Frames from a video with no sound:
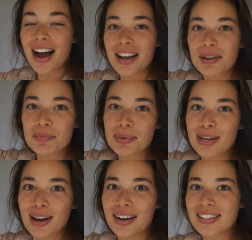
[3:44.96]
I am
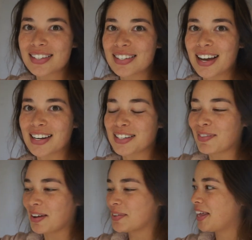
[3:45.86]
beyond
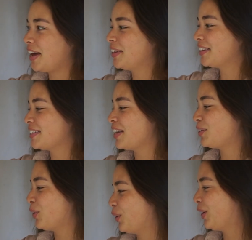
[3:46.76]
satisfied with how this
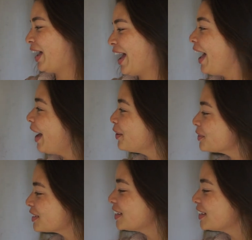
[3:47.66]
turned out.